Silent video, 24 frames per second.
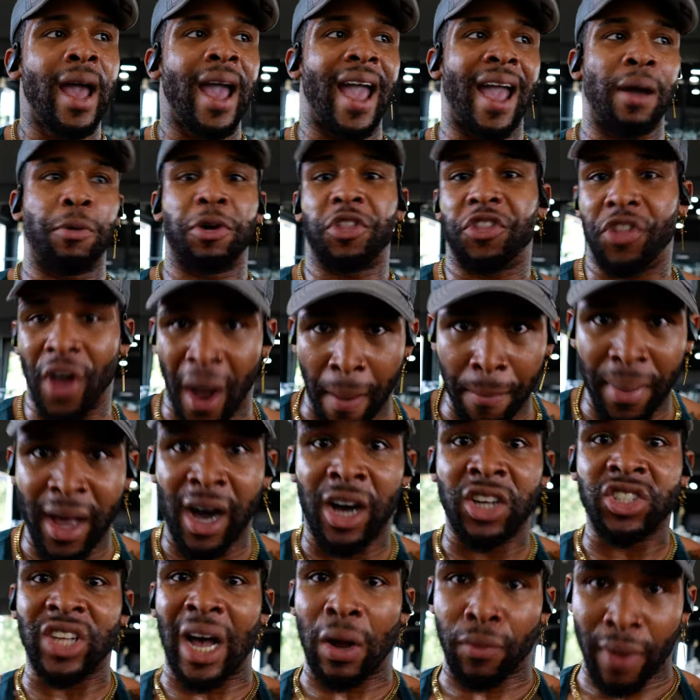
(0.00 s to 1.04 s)
and with
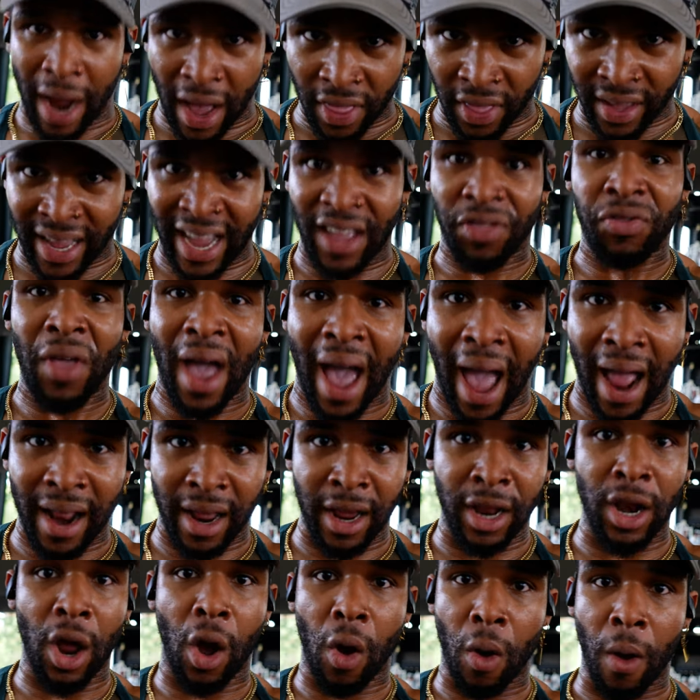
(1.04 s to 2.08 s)
dumbbells, I'd rather get that,
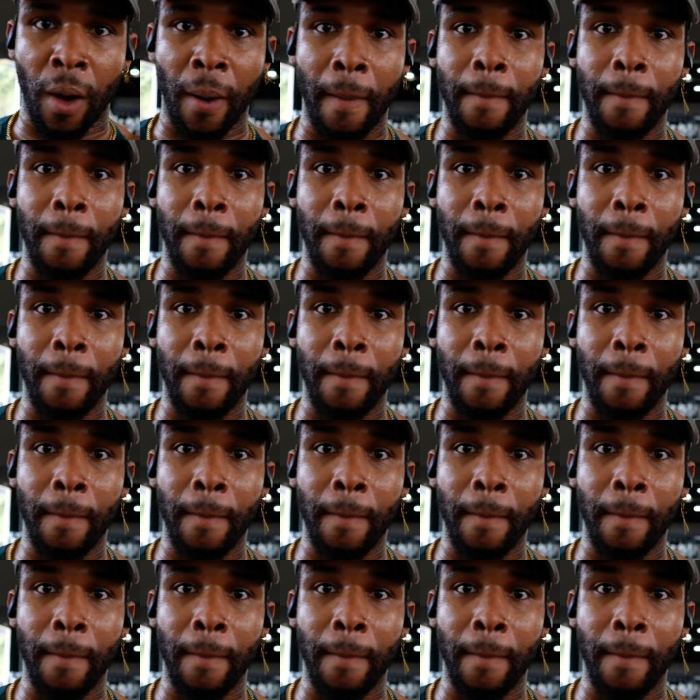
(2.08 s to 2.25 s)
you know,